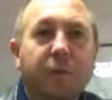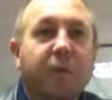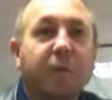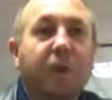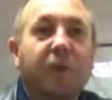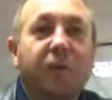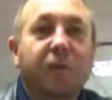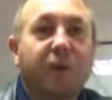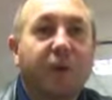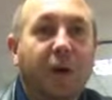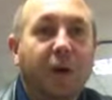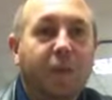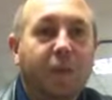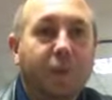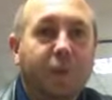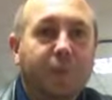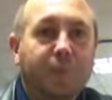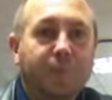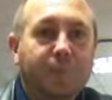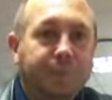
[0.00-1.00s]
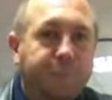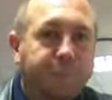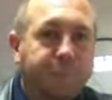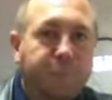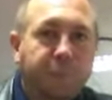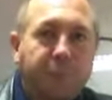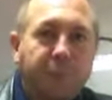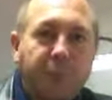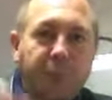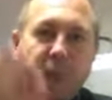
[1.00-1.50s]
Doesn't help.
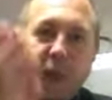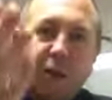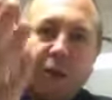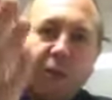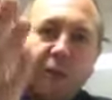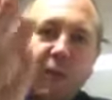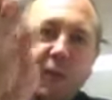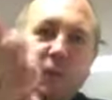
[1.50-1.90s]
I have got